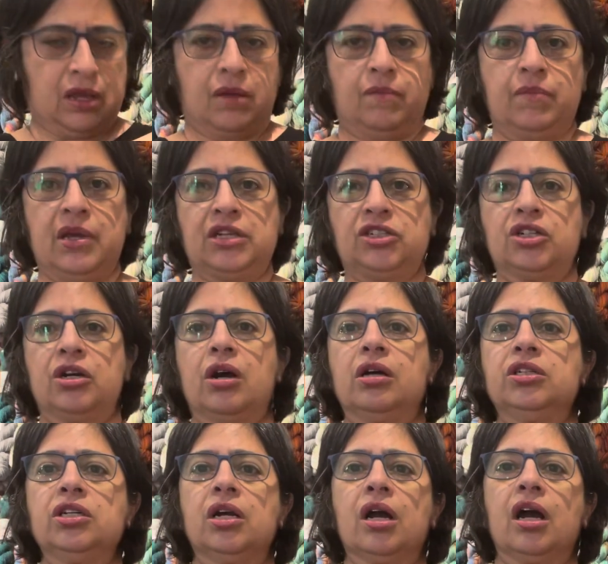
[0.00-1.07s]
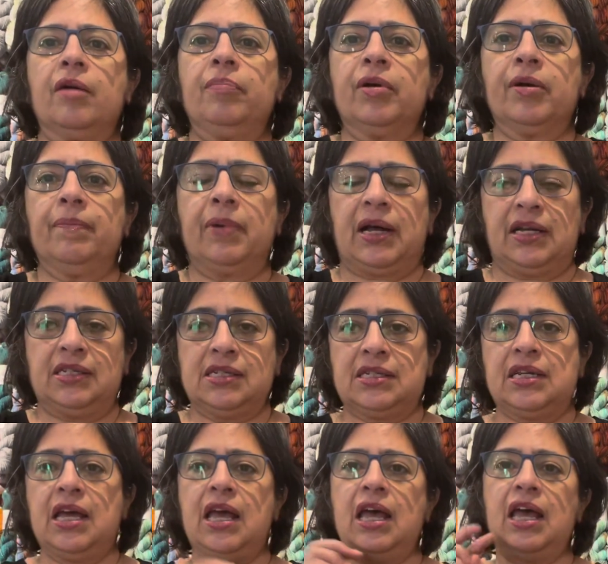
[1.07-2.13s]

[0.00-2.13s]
on your upper bust